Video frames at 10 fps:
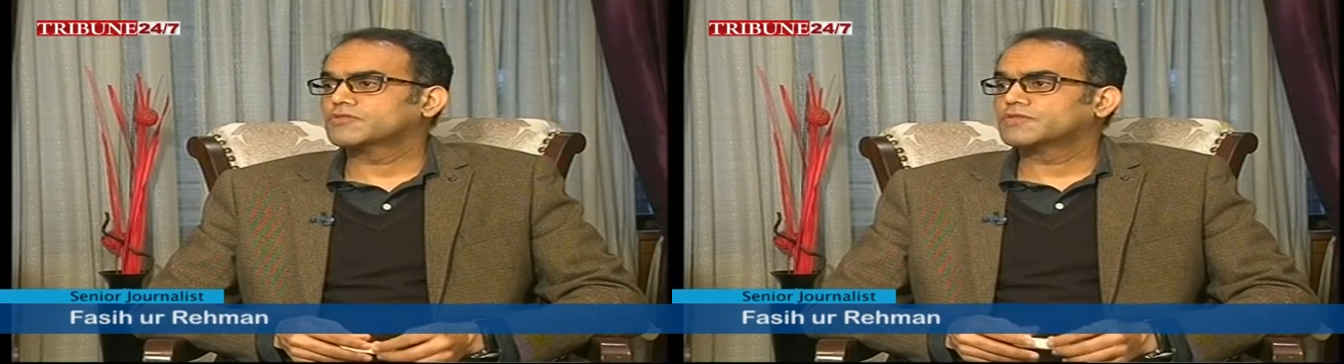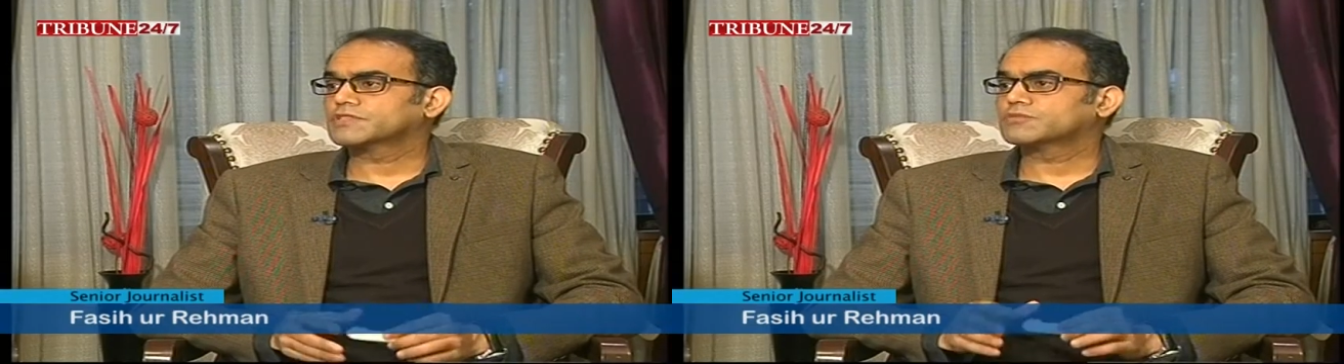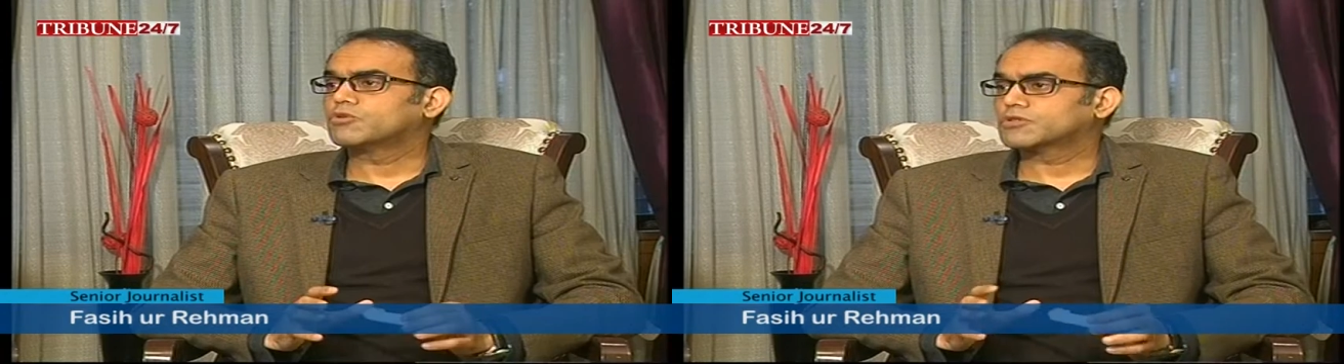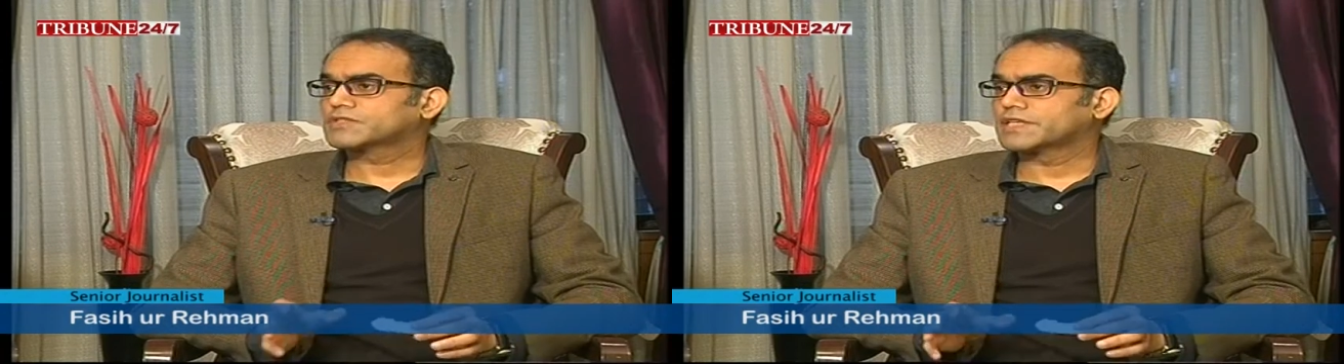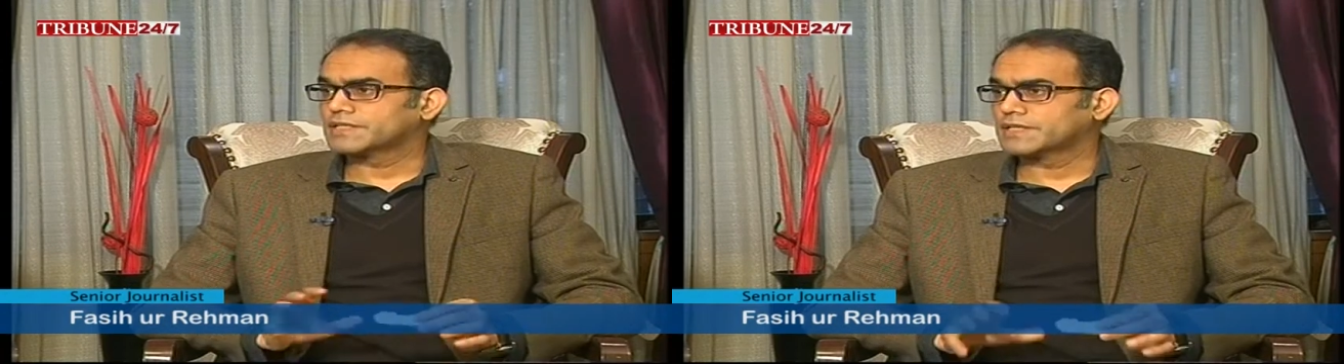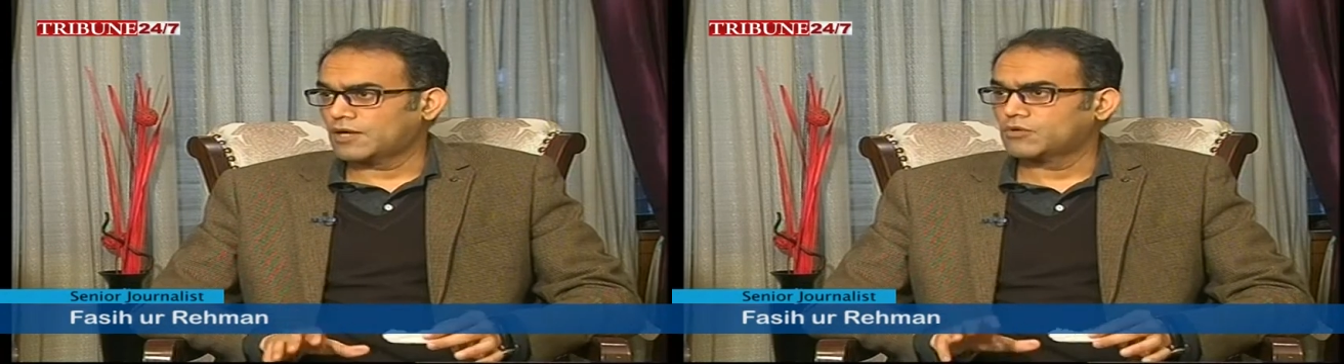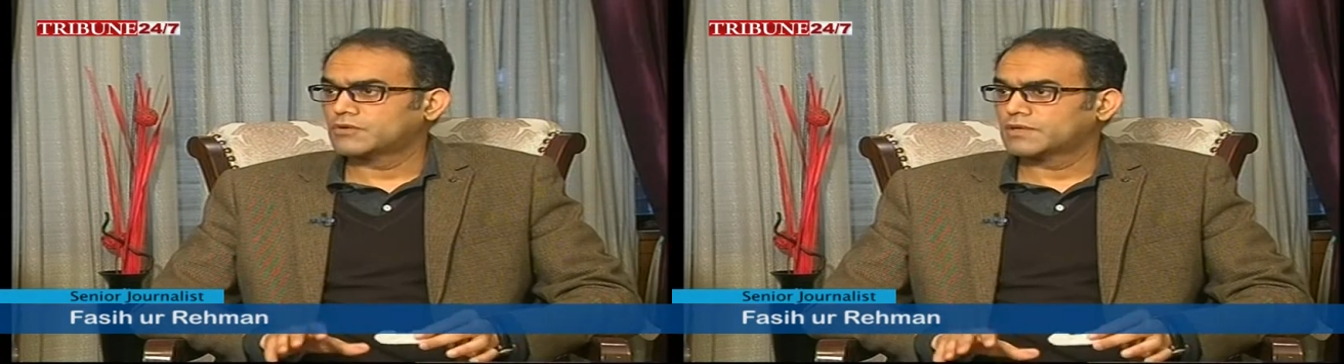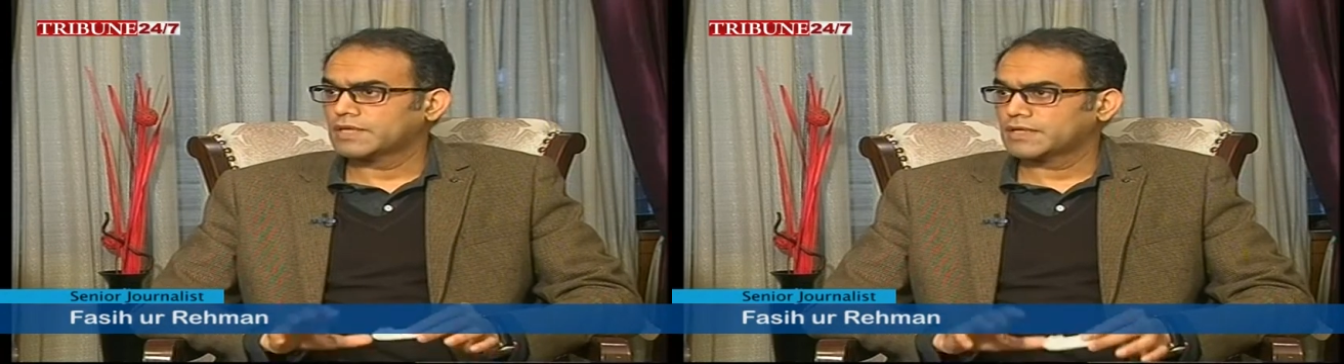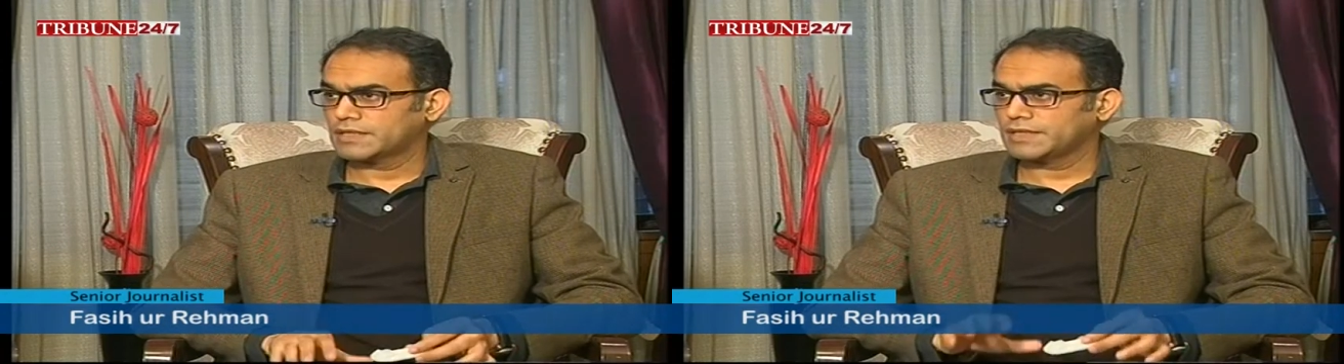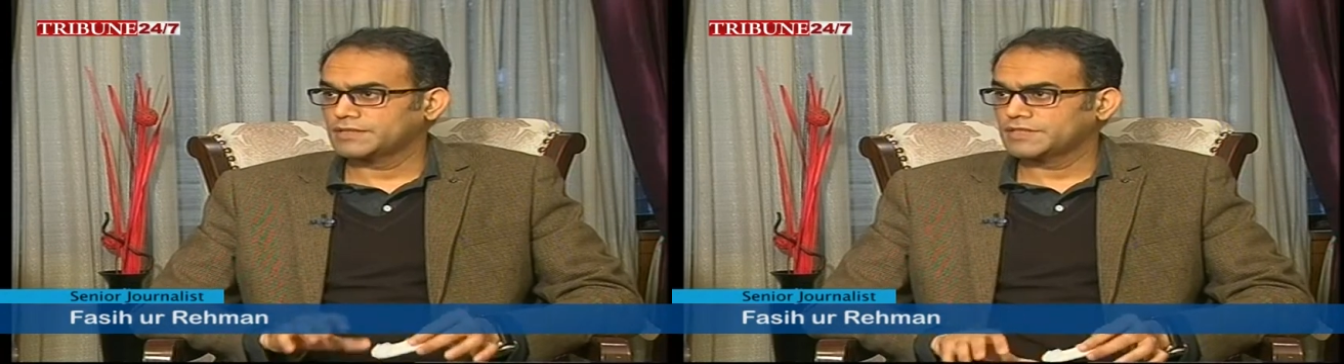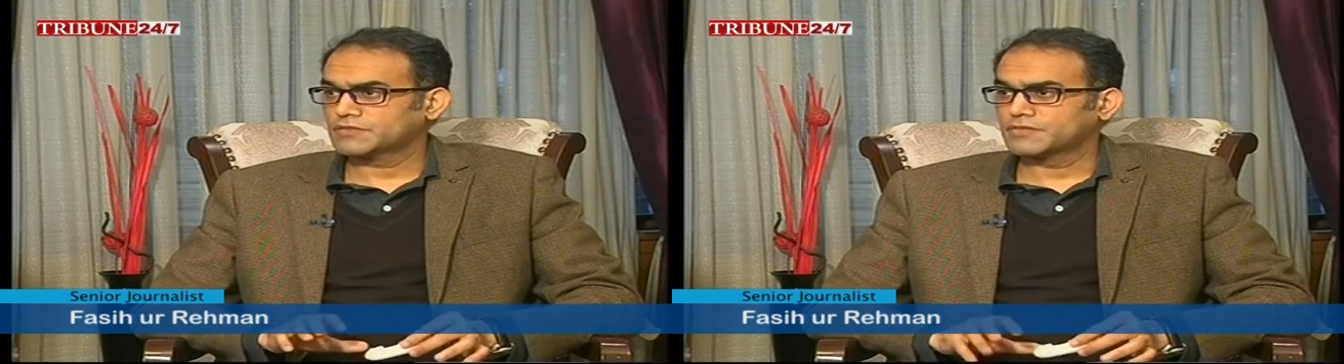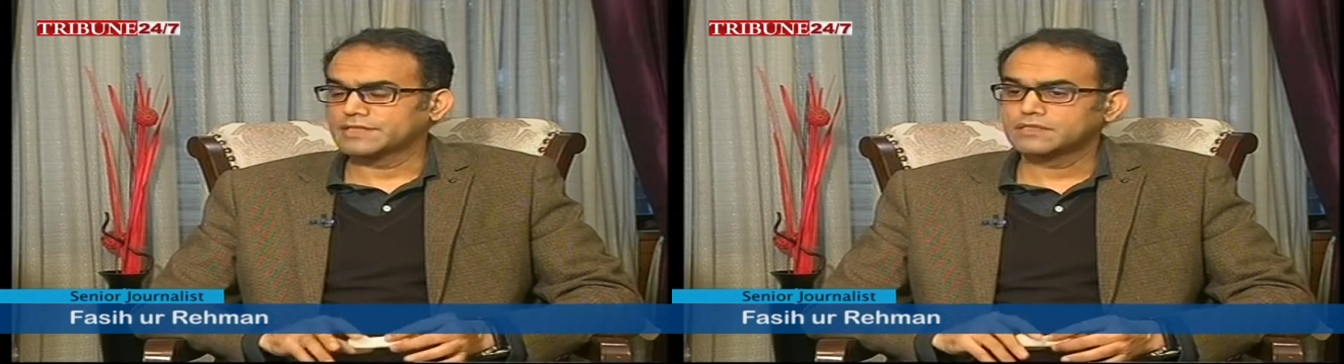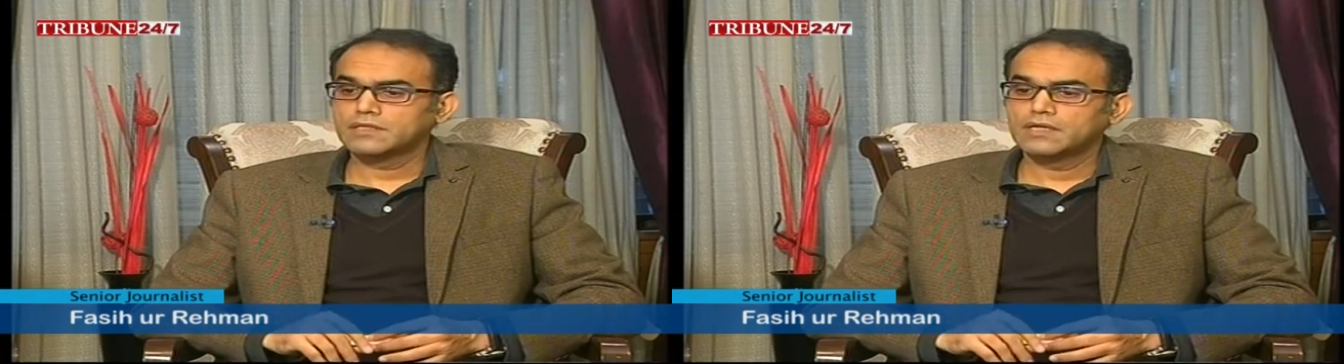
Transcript: of a smokescreen now in this phase,